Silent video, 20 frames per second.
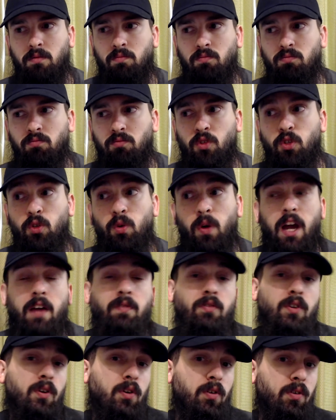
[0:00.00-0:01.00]
you
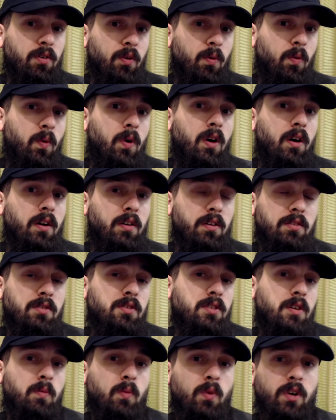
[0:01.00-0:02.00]
have to earn the wand in
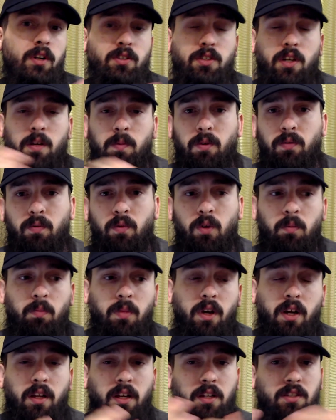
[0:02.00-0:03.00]
some way, shape, or form
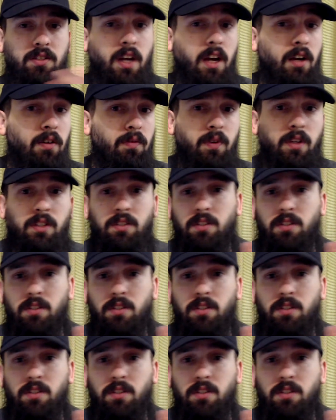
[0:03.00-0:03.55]
by like sacrificing